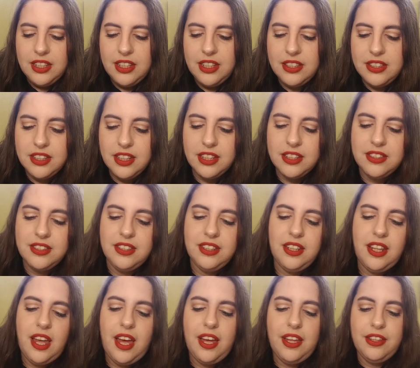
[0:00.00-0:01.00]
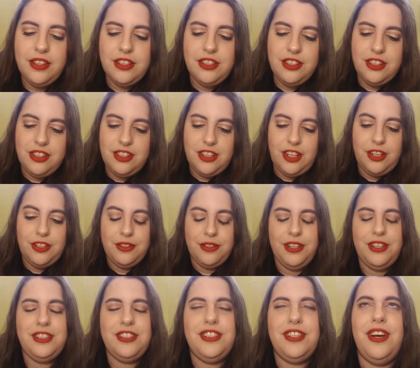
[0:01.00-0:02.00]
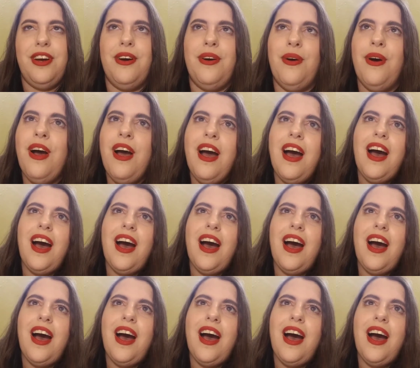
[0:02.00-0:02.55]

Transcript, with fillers: Get tickets to the Ellen DeGeneres show.